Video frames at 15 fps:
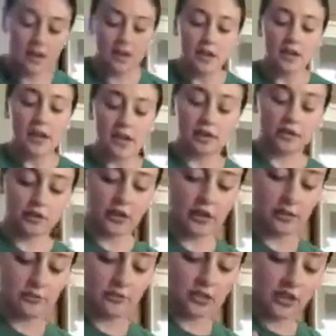and
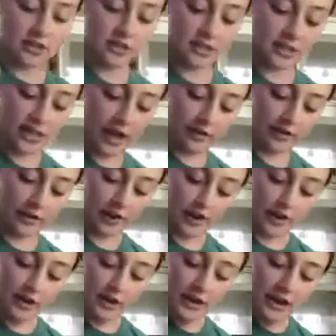cream cheese
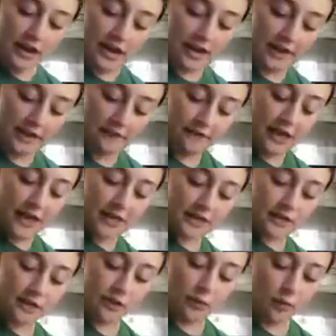together. And if that
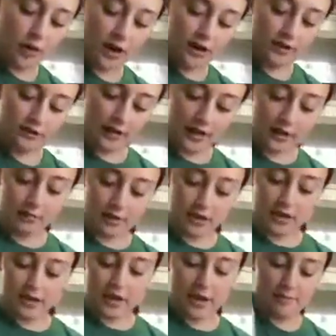doesn't work, then I'm
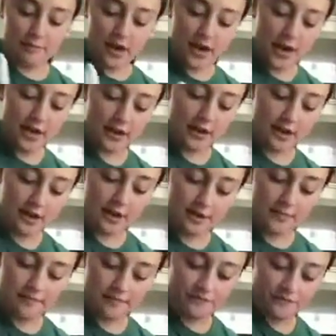gonna get my
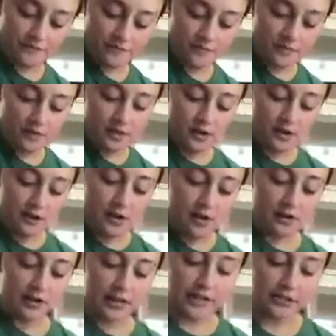
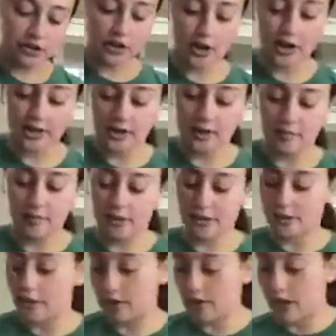electronic
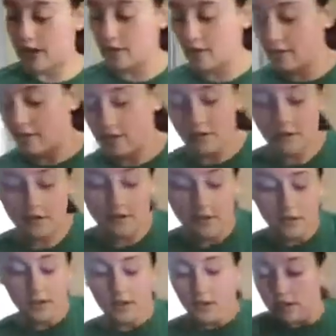mixer out.
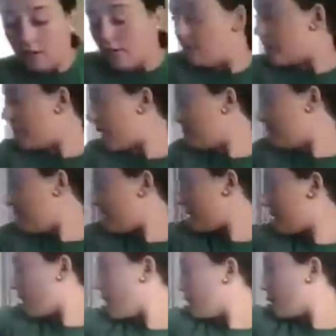May I please
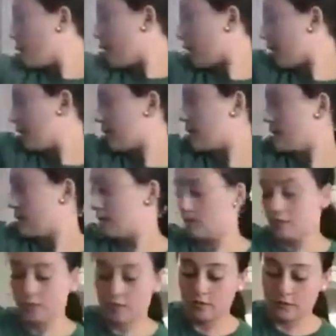have a fork
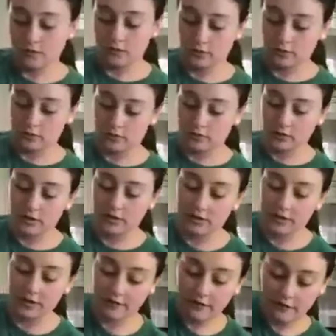or a
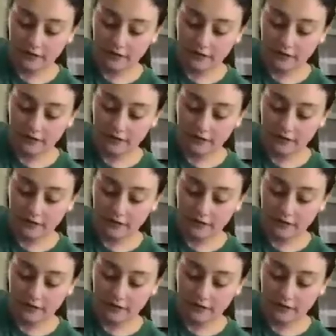knife?